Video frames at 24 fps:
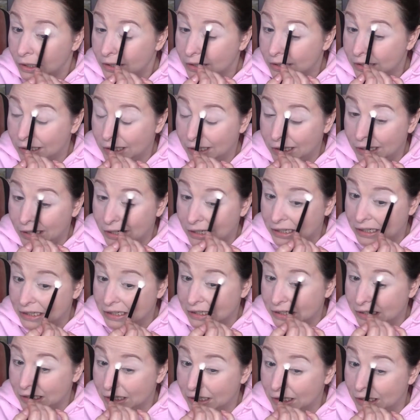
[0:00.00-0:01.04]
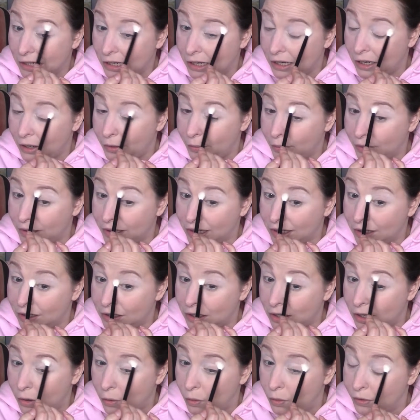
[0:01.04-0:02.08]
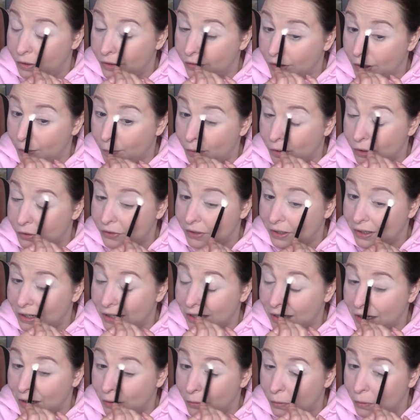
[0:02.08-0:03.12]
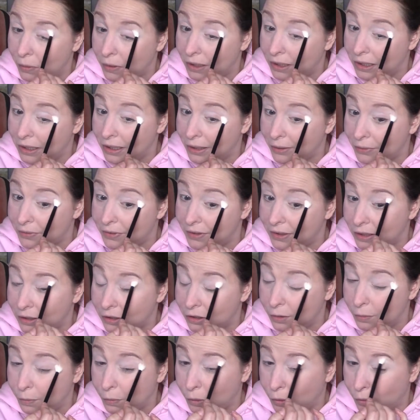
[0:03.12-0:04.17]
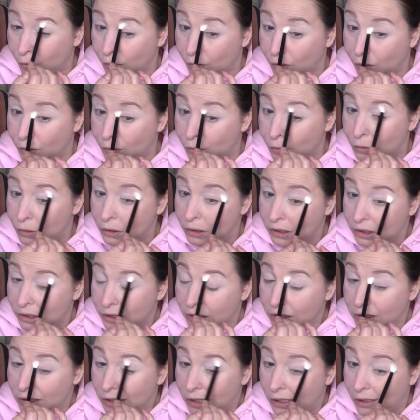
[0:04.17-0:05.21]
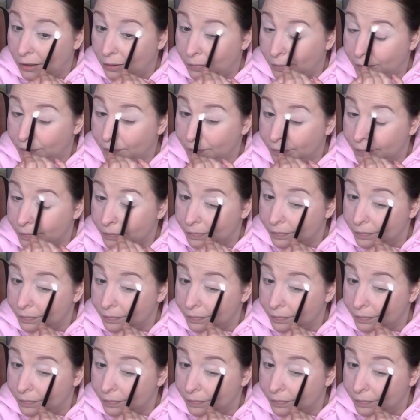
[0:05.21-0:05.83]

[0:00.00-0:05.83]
tonight, and I will get a hold of that person, and I will announce that tomorrow. Um,